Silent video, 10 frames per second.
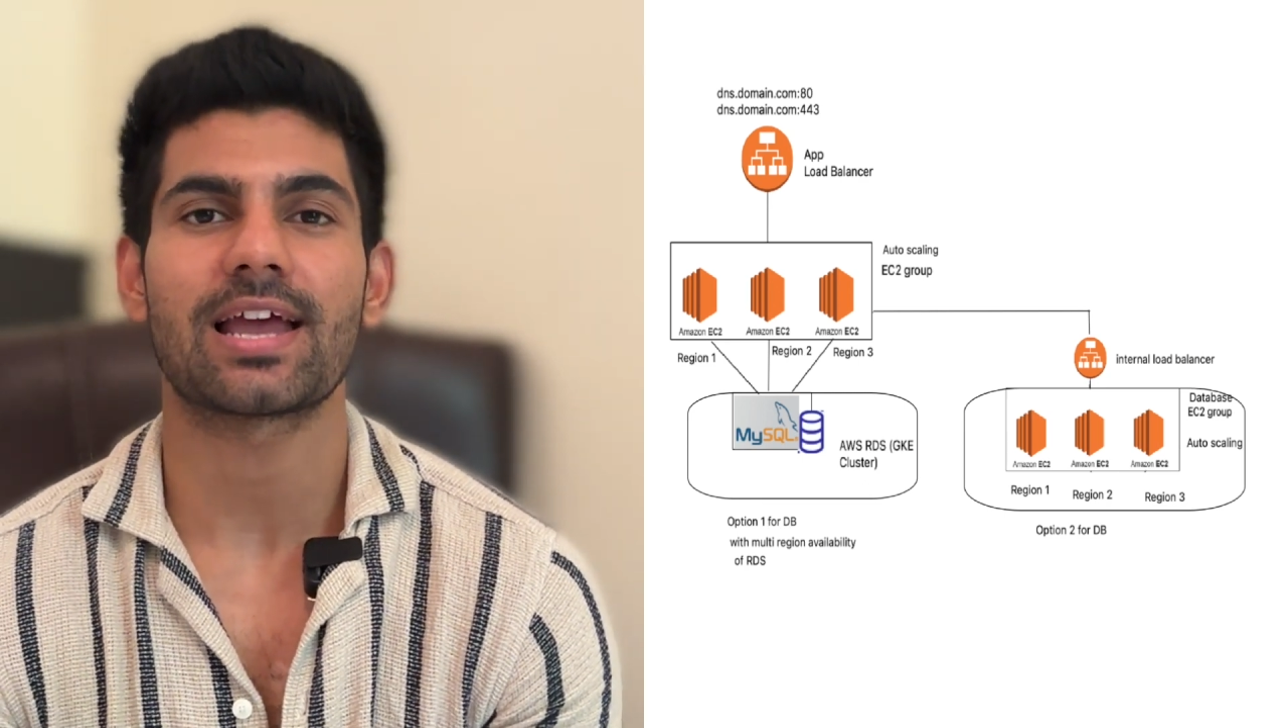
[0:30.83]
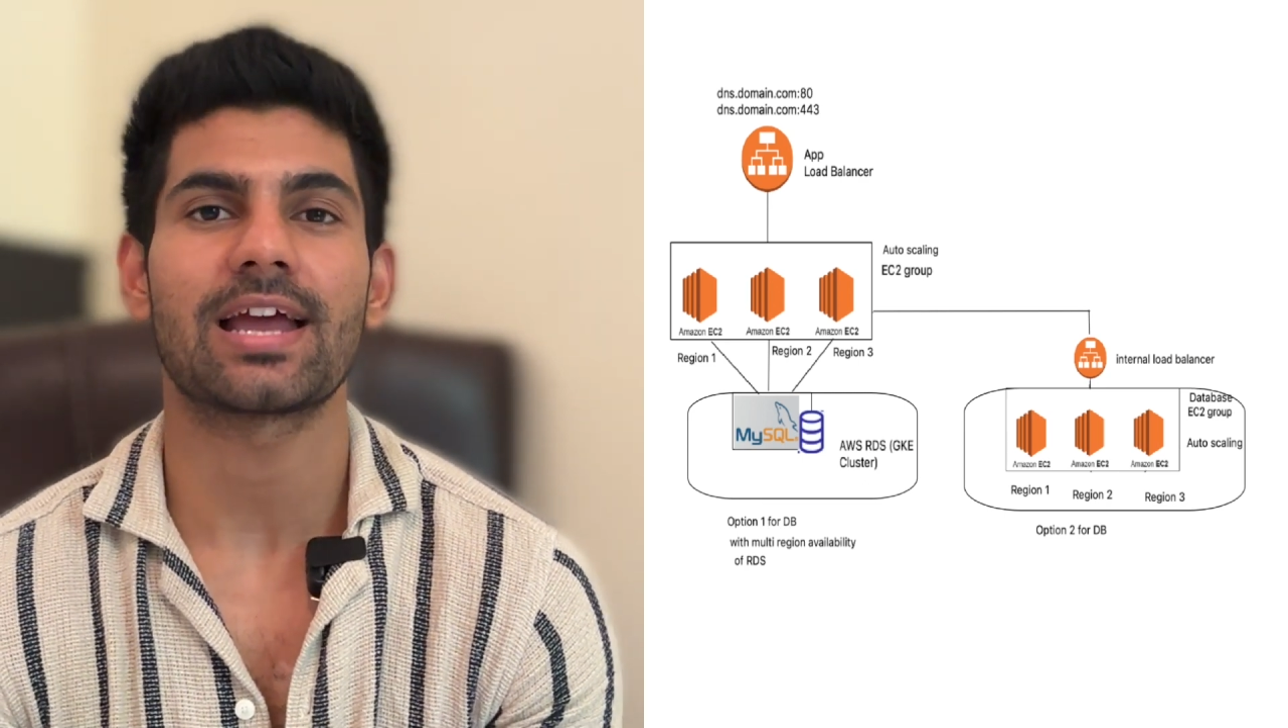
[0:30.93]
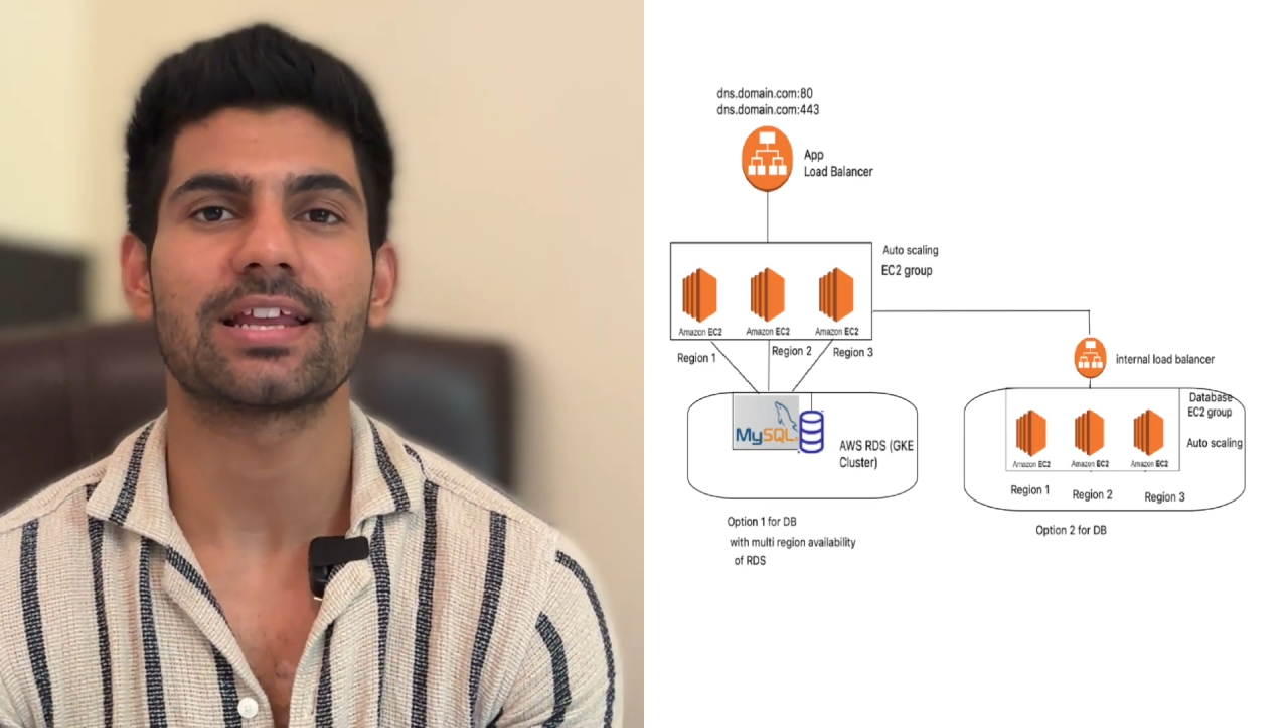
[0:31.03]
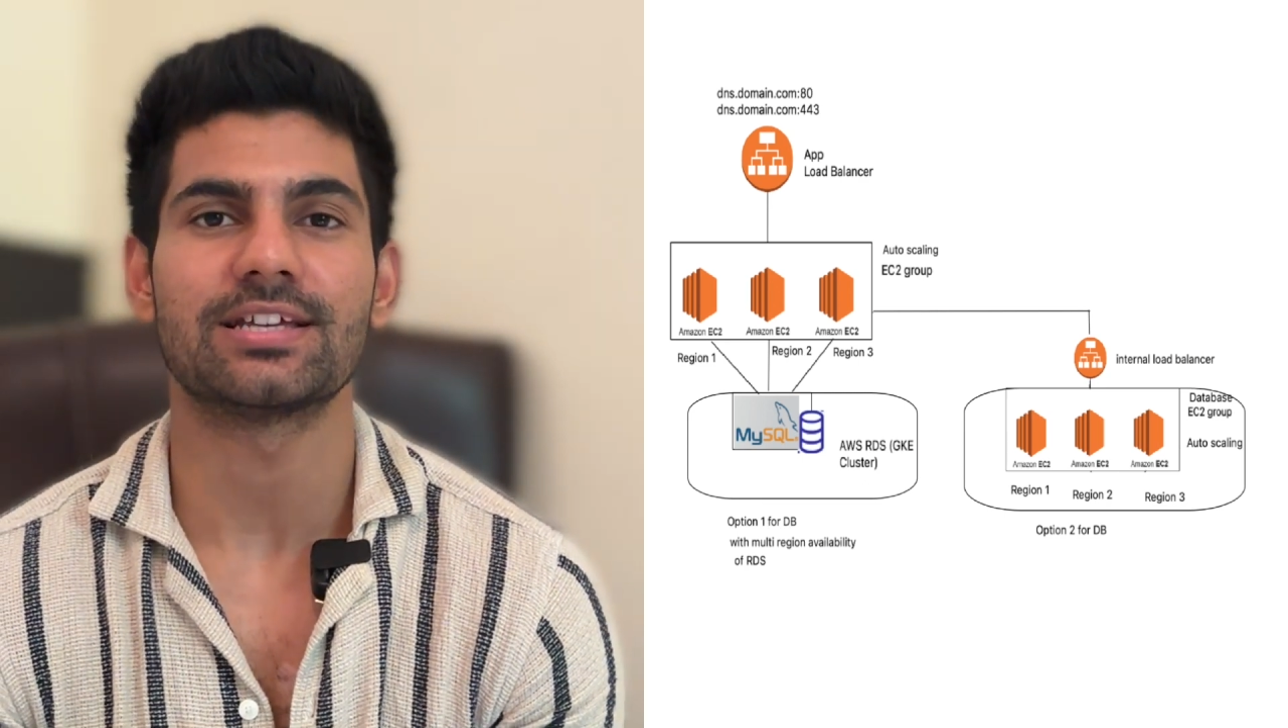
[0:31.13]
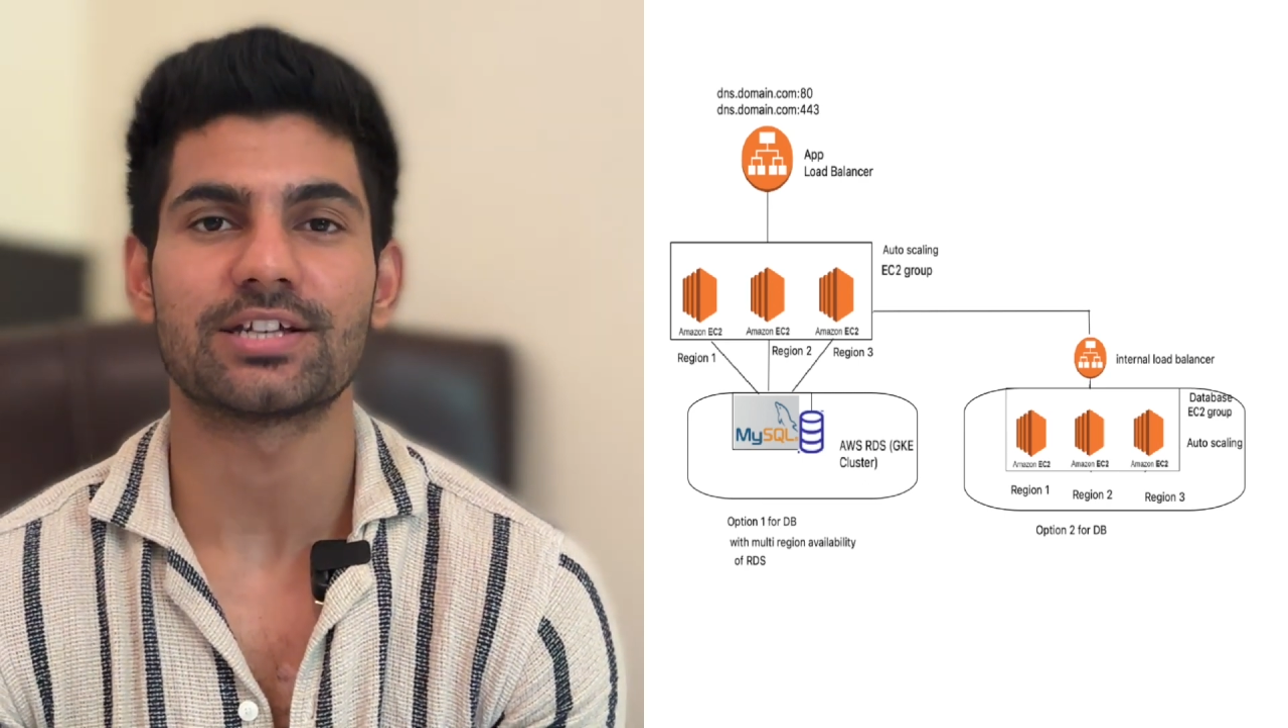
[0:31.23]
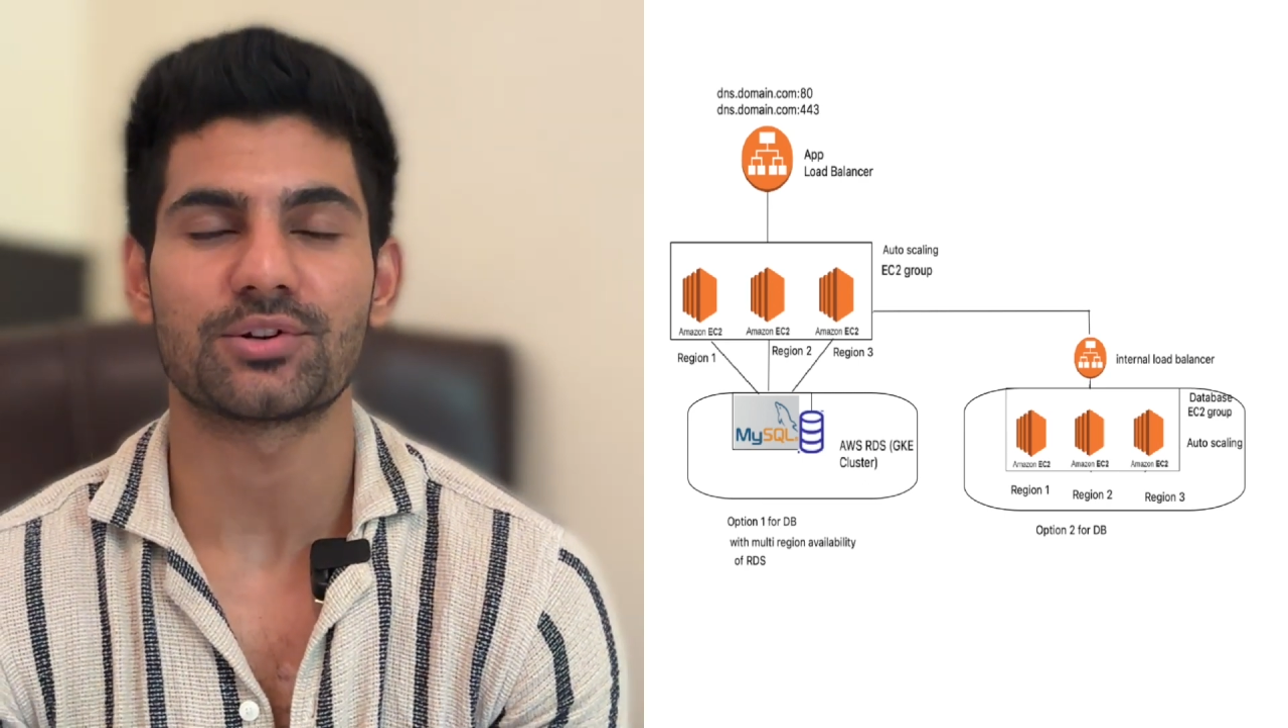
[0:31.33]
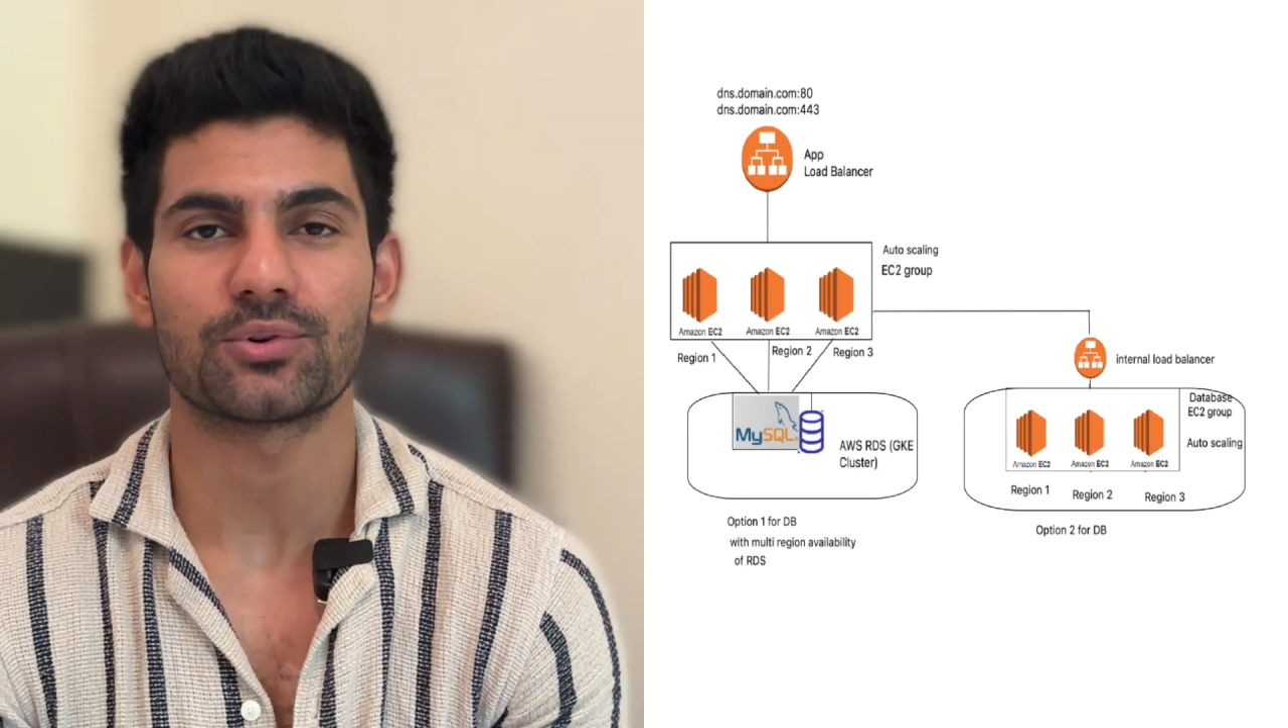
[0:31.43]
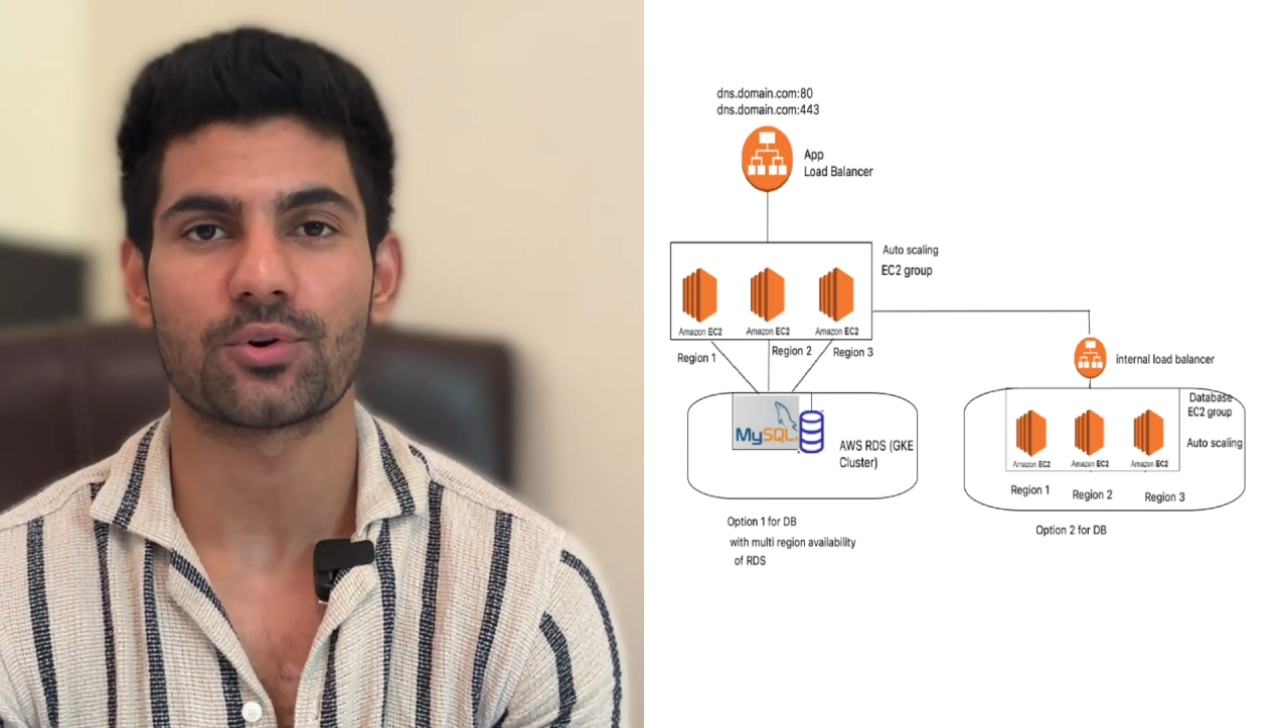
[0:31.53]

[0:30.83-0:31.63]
and EC2